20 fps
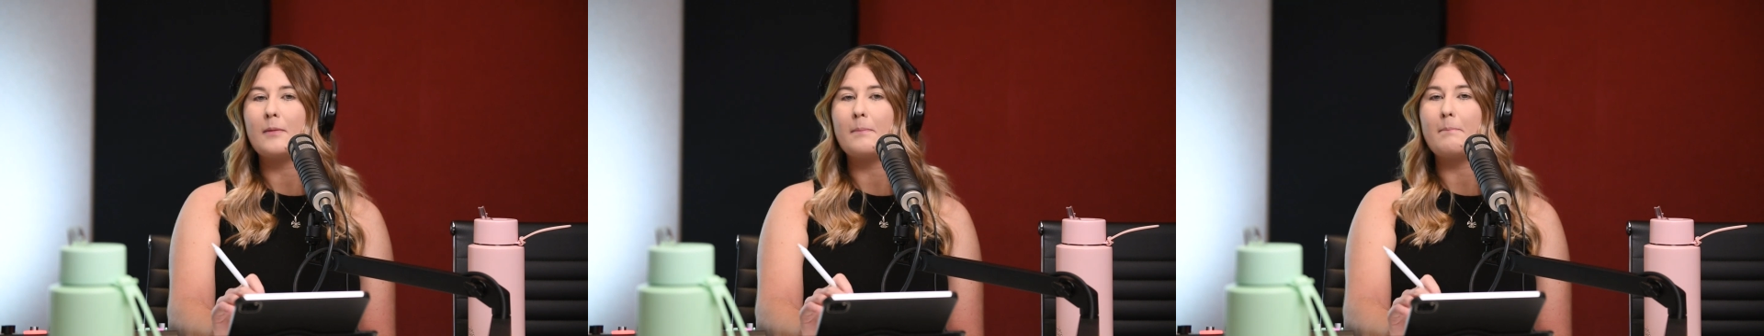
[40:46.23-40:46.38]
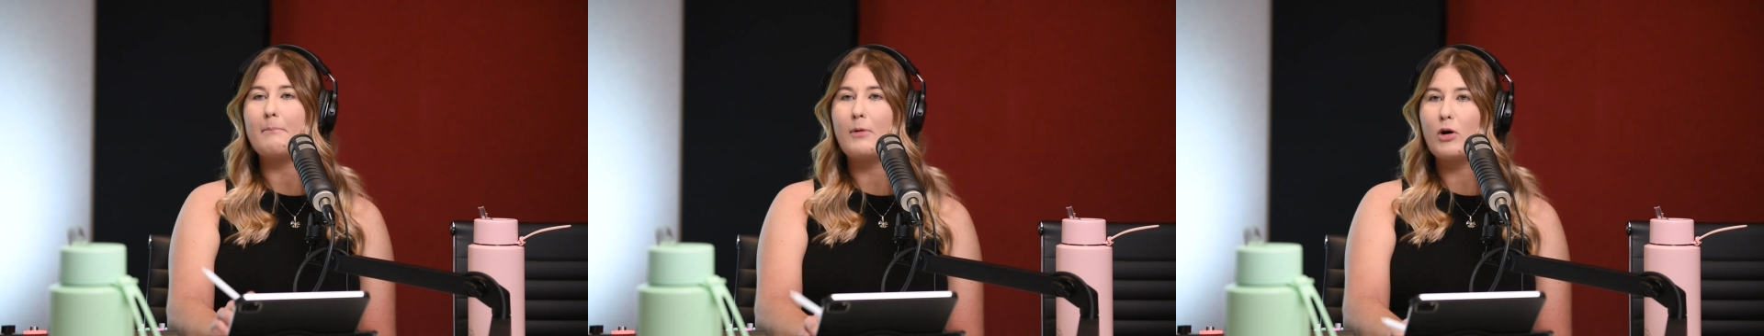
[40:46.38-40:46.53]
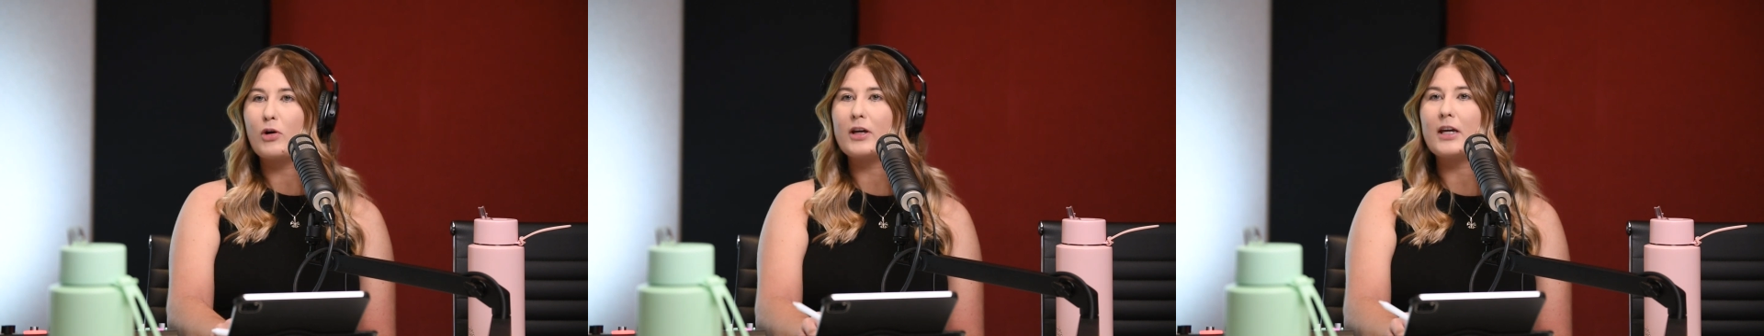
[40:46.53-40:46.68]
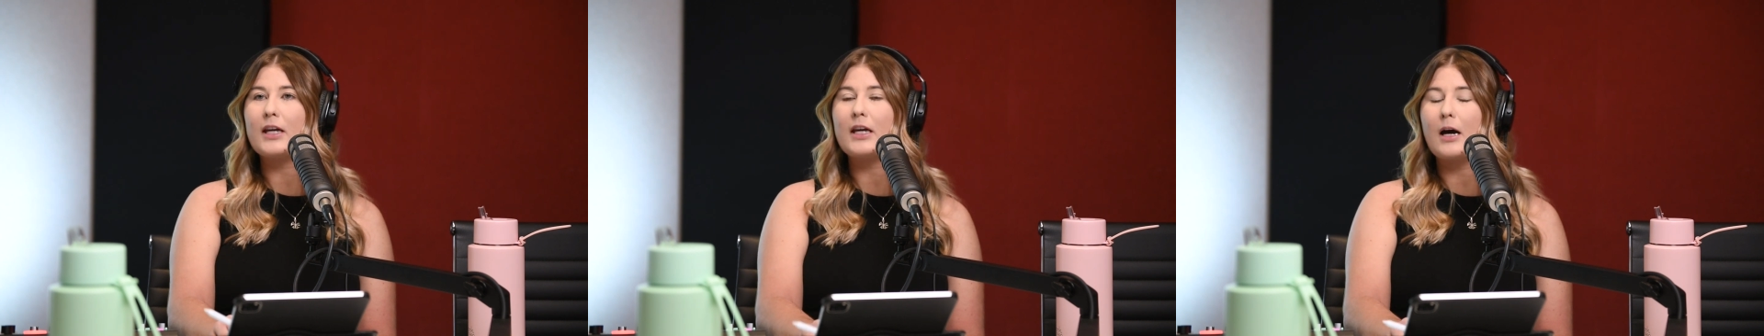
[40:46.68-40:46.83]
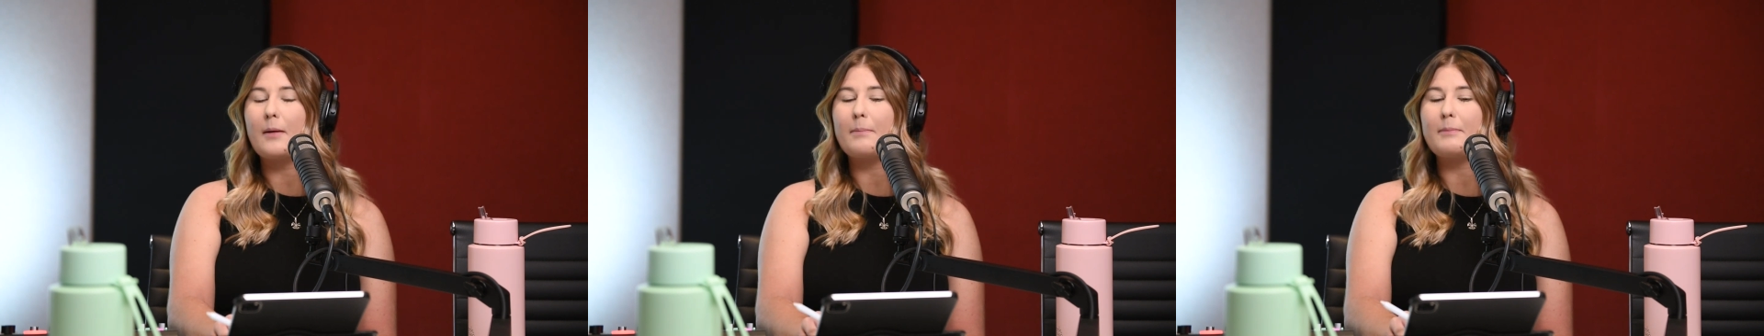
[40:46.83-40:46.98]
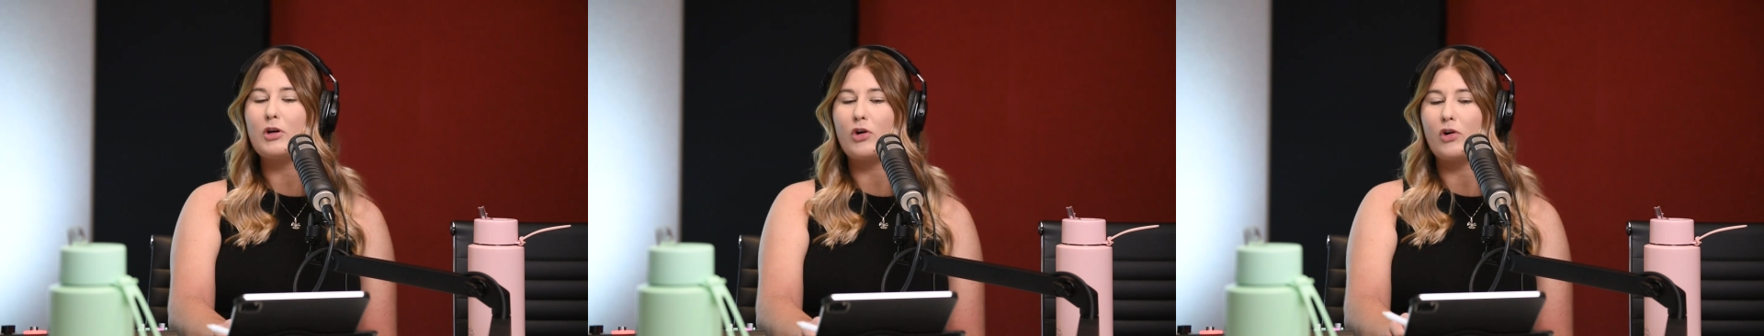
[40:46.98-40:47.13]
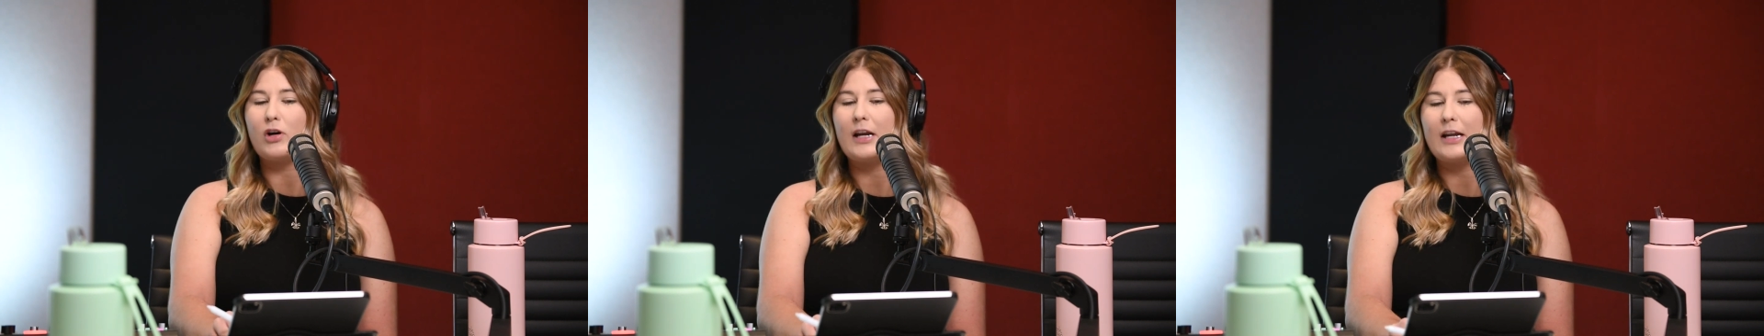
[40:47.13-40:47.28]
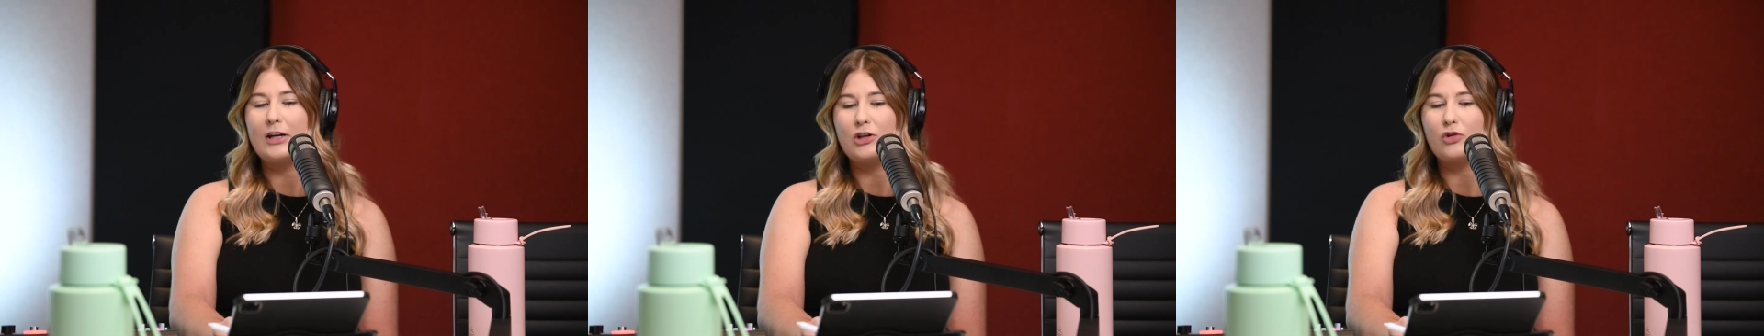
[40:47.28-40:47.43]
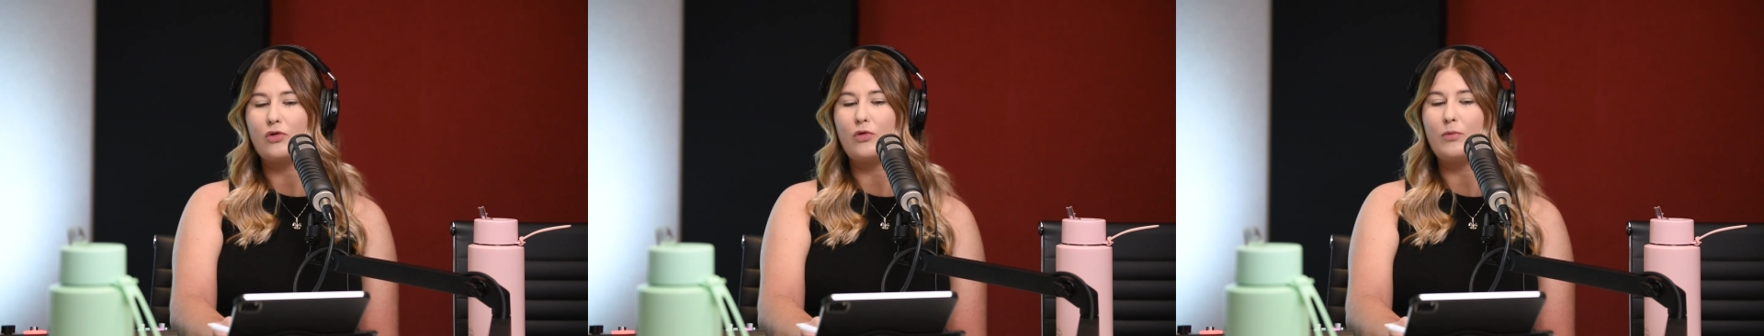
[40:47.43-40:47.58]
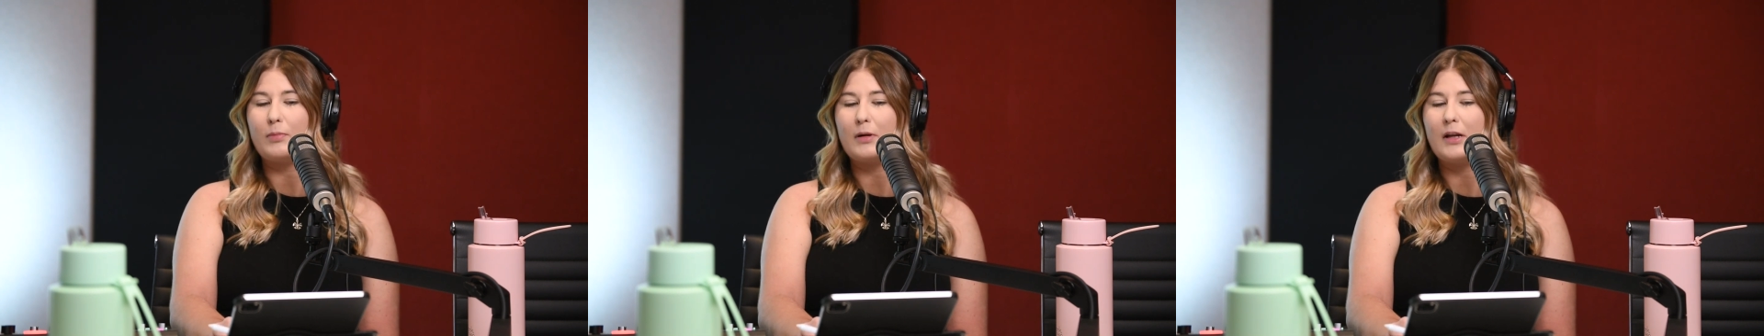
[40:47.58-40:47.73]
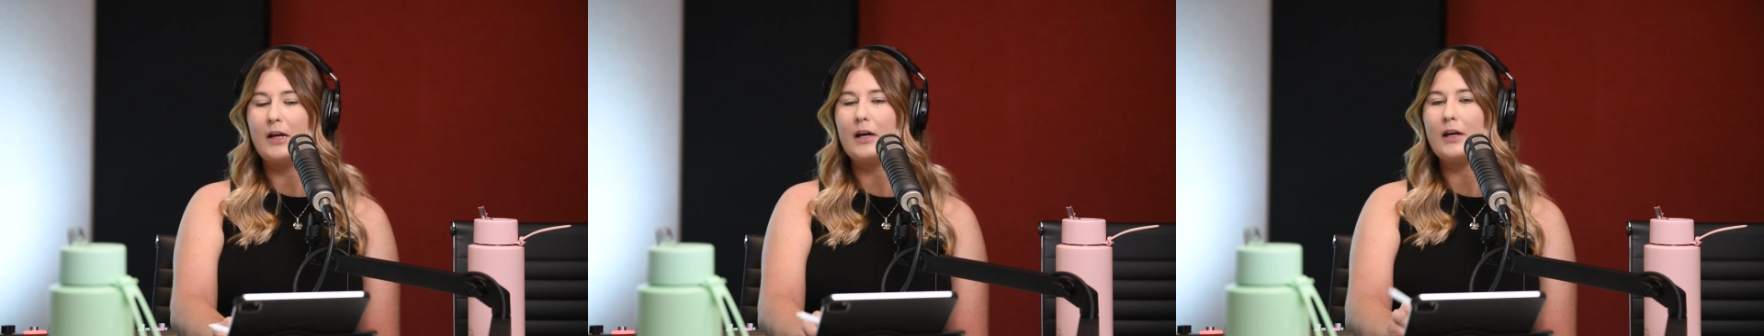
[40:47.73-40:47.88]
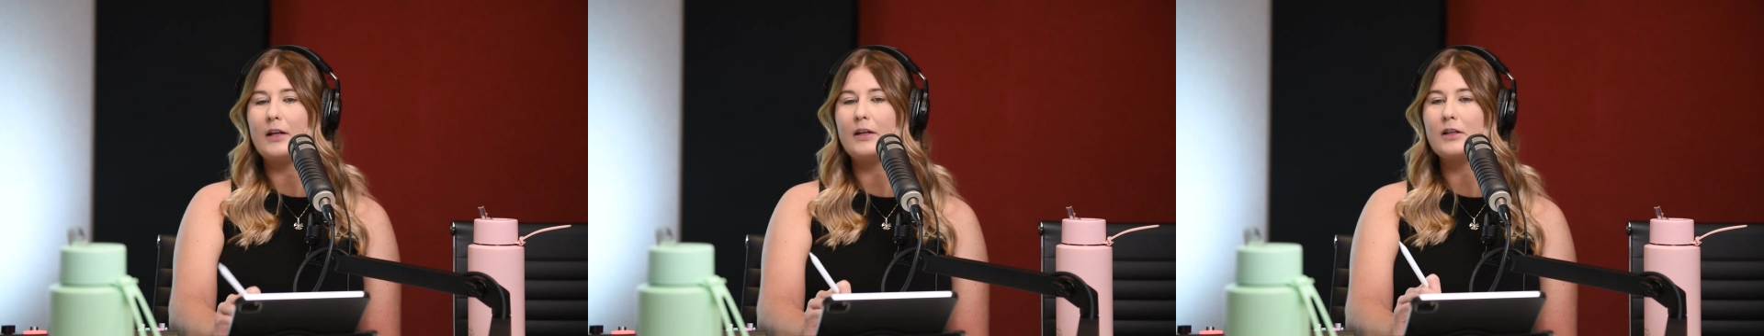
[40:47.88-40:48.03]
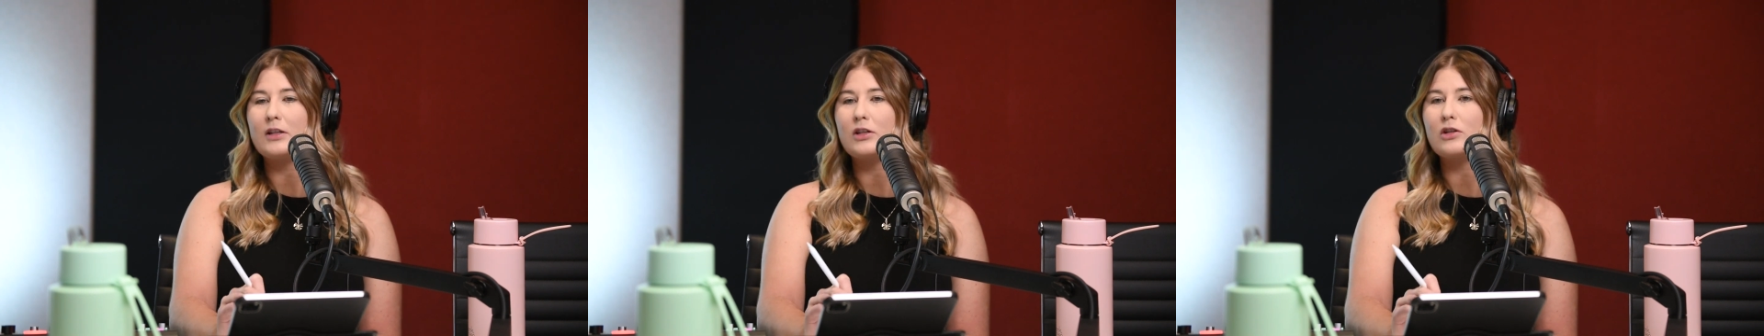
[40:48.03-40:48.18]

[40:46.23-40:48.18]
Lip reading: mocking up your electrical plan.